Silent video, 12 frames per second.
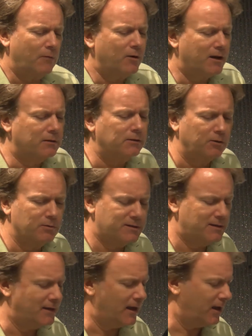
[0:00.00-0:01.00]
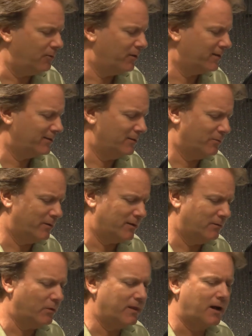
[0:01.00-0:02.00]
want to close today with
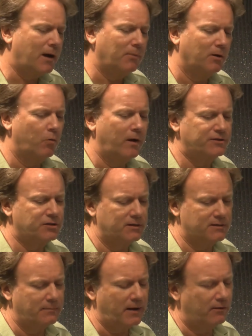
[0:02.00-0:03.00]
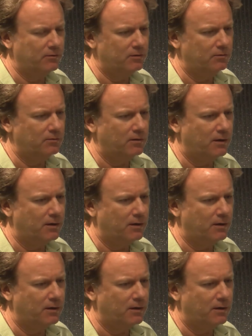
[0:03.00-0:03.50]
a couple of questions about you.